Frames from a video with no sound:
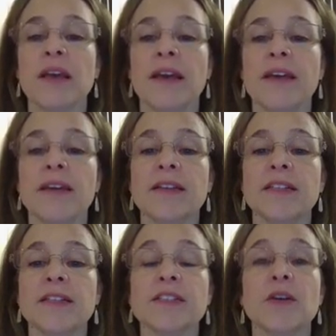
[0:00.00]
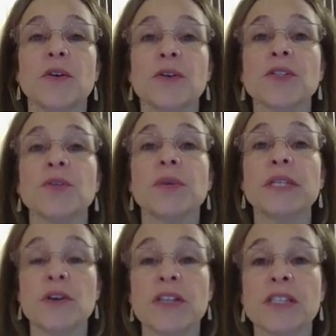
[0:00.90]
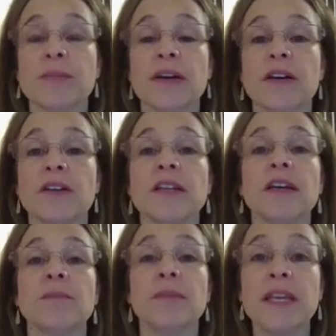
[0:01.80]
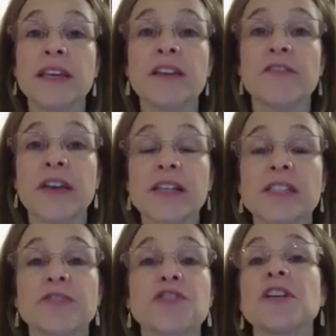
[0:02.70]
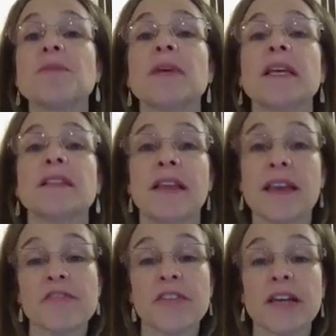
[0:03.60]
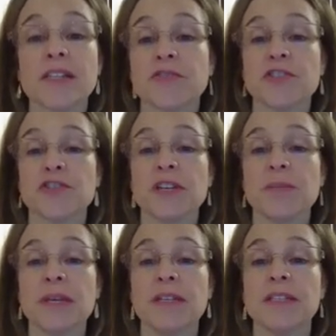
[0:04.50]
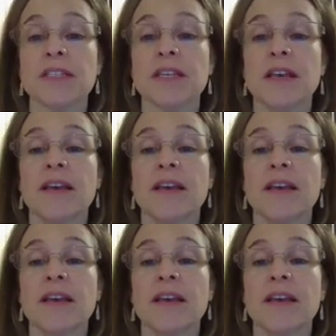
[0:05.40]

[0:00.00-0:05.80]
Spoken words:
And also we talked about immediate effects of treatment, late effects of treatment,